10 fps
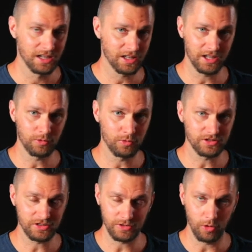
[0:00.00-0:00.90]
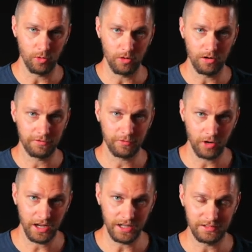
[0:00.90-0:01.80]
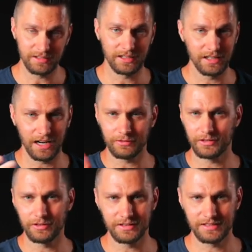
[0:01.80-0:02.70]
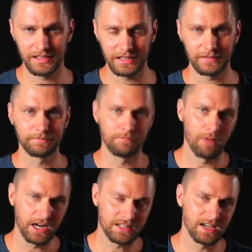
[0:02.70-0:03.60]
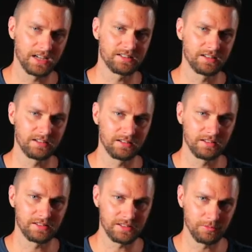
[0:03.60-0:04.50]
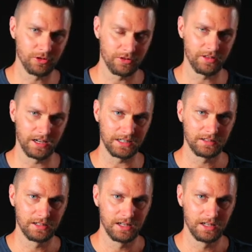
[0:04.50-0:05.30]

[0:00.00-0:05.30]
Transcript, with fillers: He was so afraid to get out there and sing. Mike Tyson, similar thing.